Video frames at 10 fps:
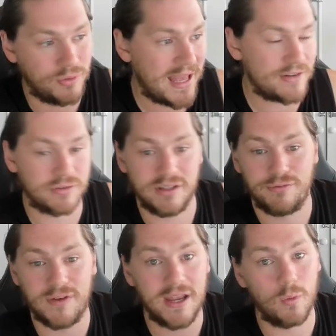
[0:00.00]
naturally
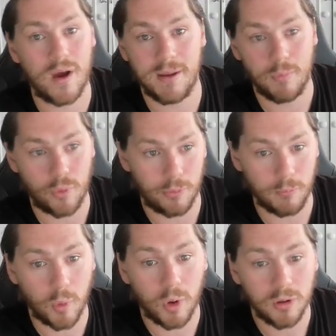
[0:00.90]
fade away more and
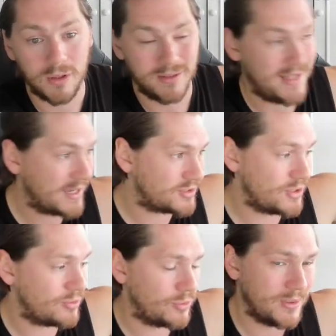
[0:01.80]
more. The
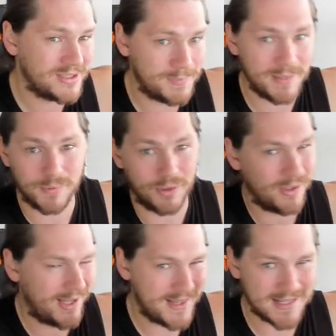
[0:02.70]
external noise of people
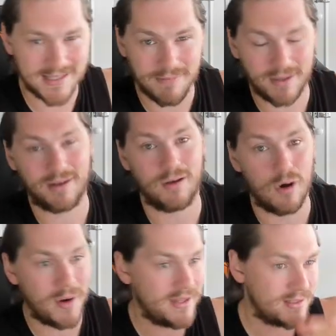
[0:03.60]
online, that's never gonna go
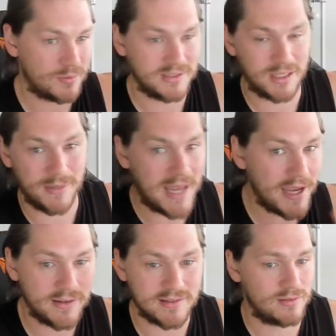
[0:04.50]
away. There's always gonna be
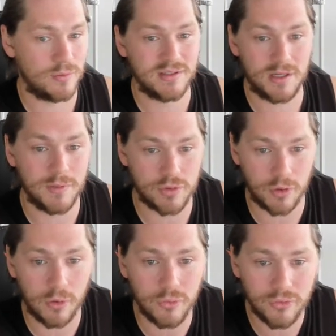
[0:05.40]
haters, there's always gonna be
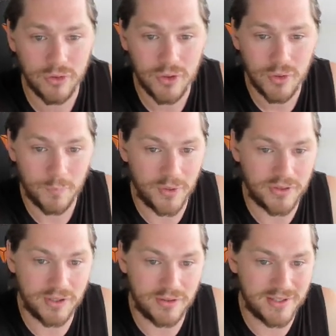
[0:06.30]
trolls. But
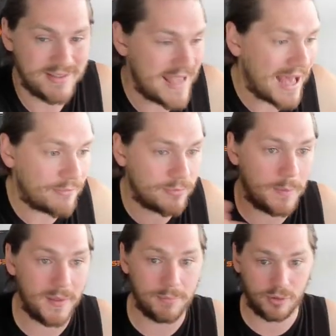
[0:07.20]
the doubt from
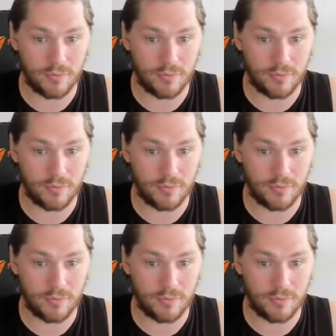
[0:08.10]
the people